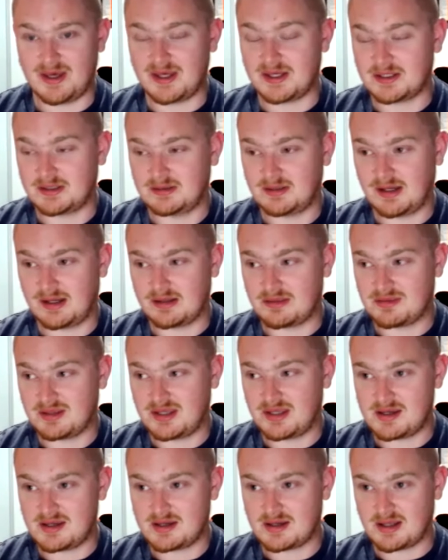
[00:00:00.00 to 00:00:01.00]
and I
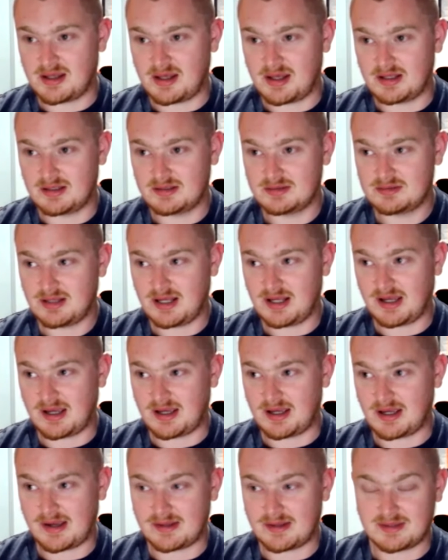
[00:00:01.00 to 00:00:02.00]
think
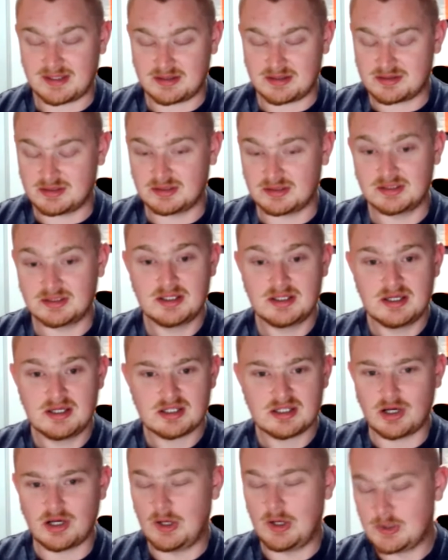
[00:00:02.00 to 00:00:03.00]
the
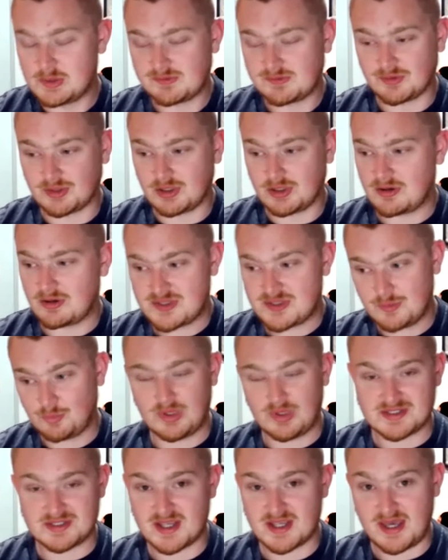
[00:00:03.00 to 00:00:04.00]
calls for Carson
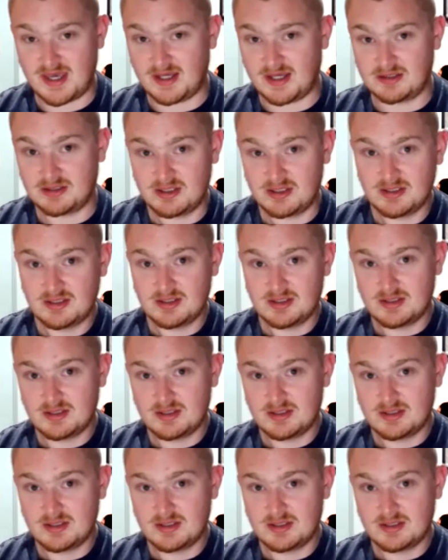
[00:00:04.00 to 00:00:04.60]
Wentz's head